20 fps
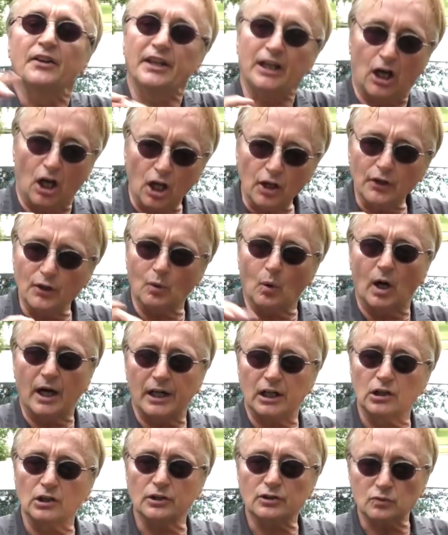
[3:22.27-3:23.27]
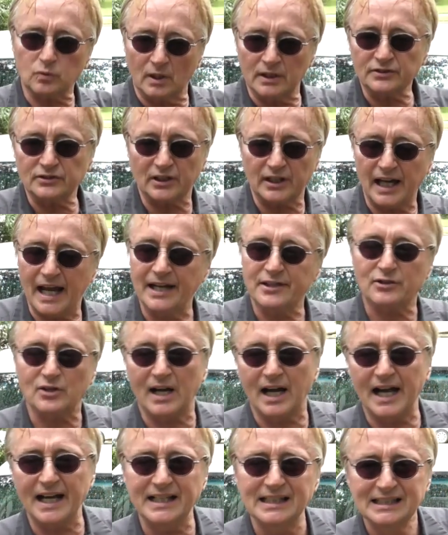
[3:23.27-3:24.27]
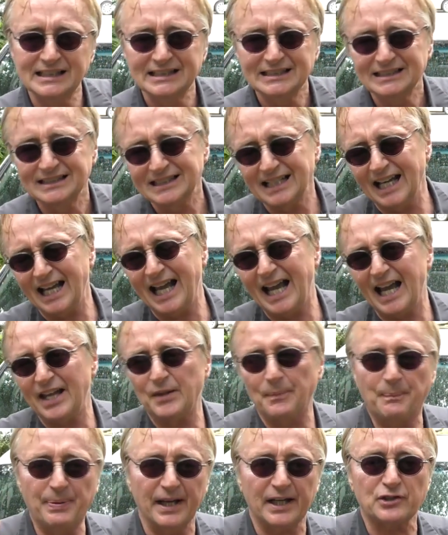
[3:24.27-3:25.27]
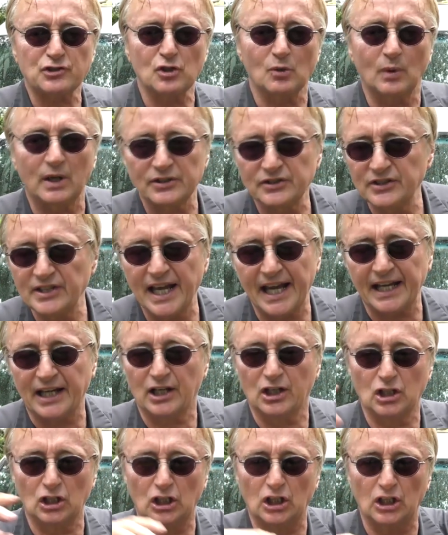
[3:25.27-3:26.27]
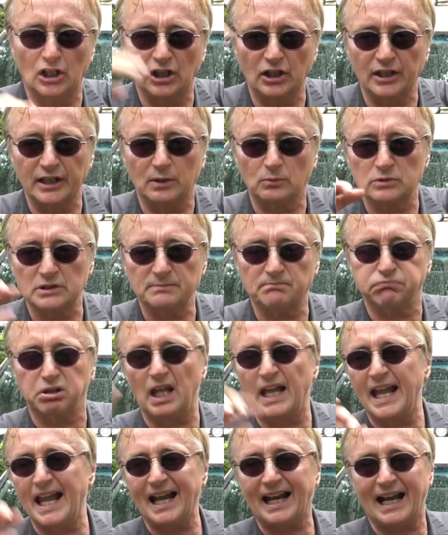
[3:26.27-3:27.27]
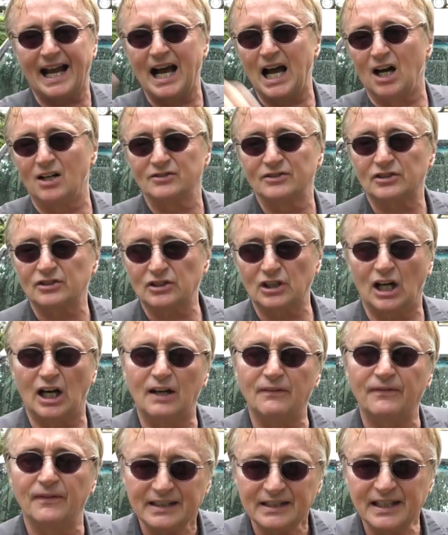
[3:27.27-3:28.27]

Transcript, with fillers: the other wireless ones that I tried, ah, the picture wasn't that good. It would black out and stuff.